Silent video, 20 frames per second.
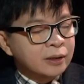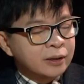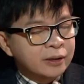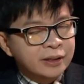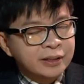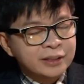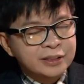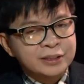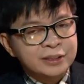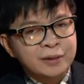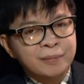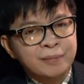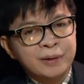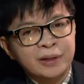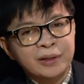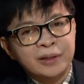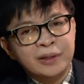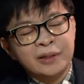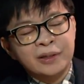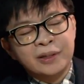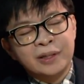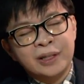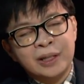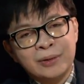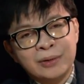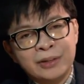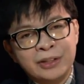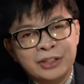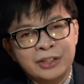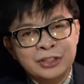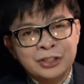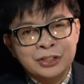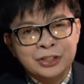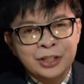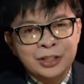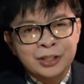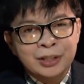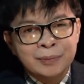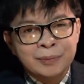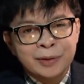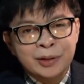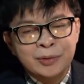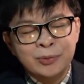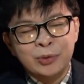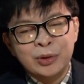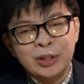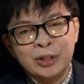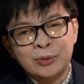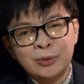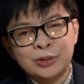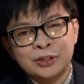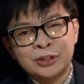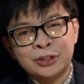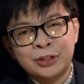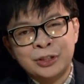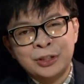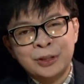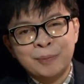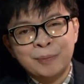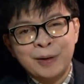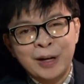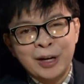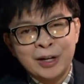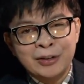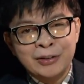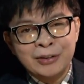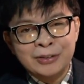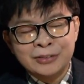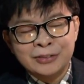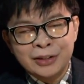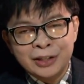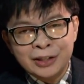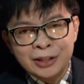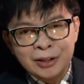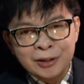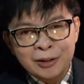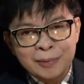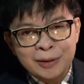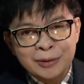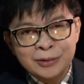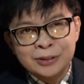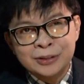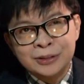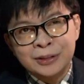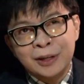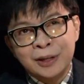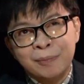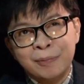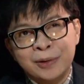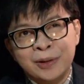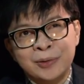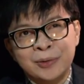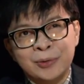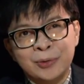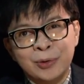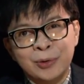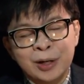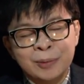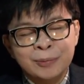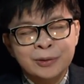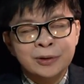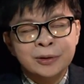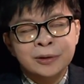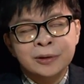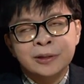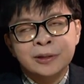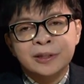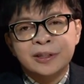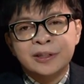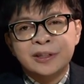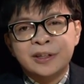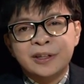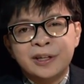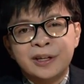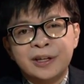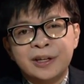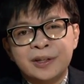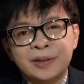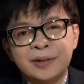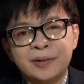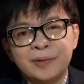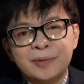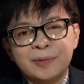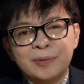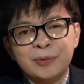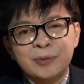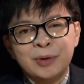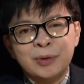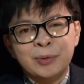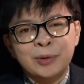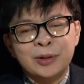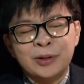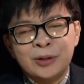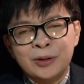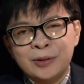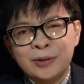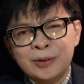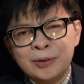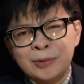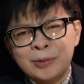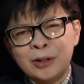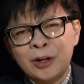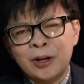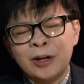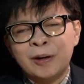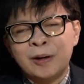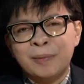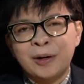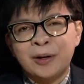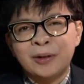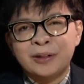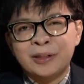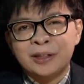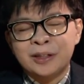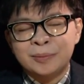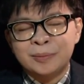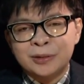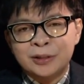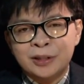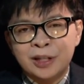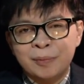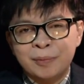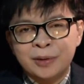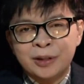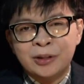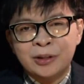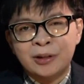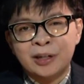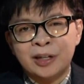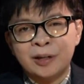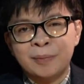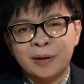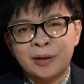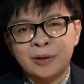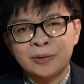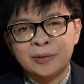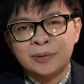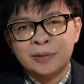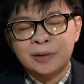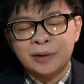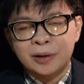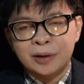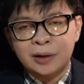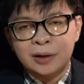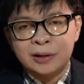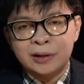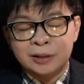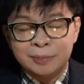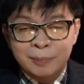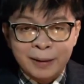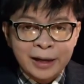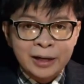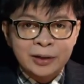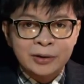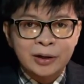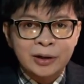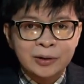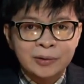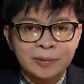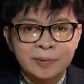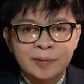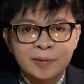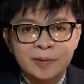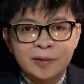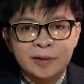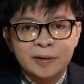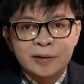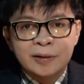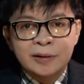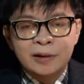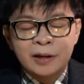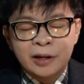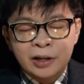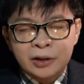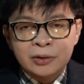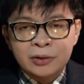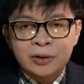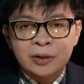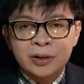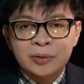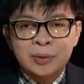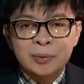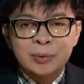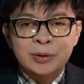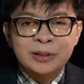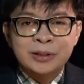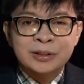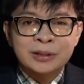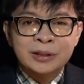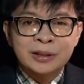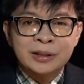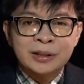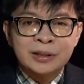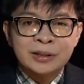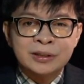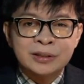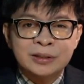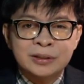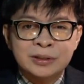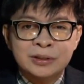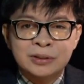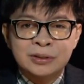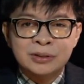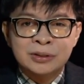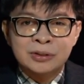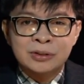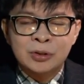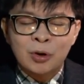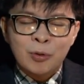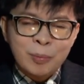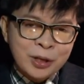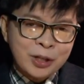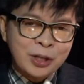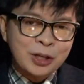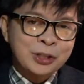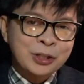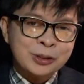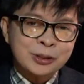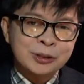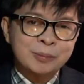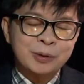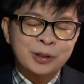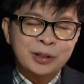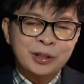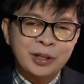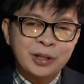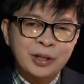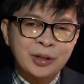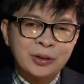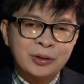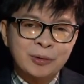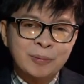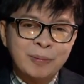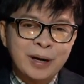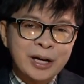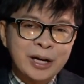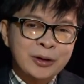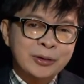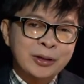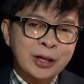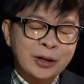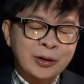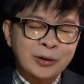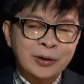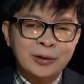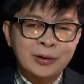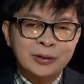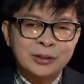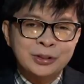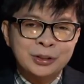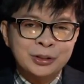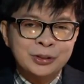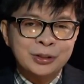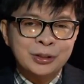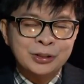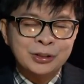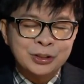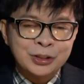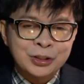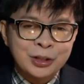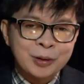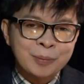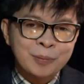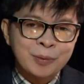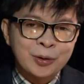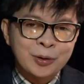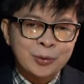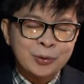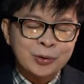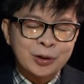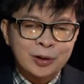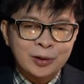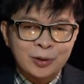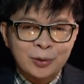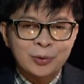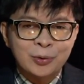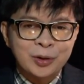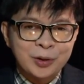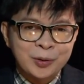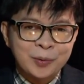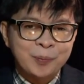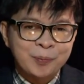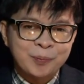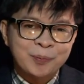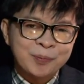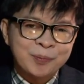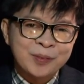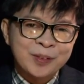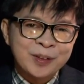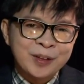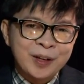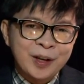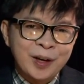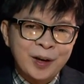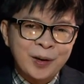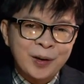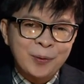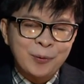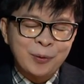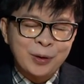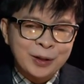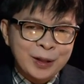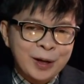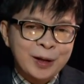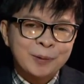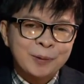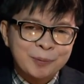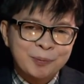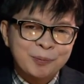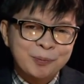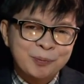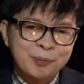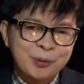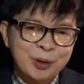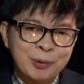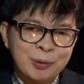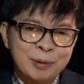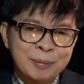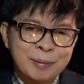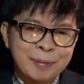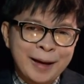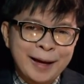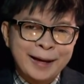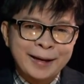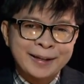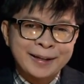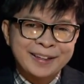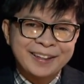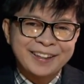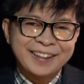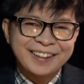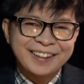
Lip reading: Okay, Stefan. Now, ladies and gentlemen, we know certain backgrounds right now about Stefan Werbrouck, and he would talk about himself. He talk about his background. Later on, we will discuss so many issues pertaining to biotechnology, the GMO, the cloning, and with that, we will be back.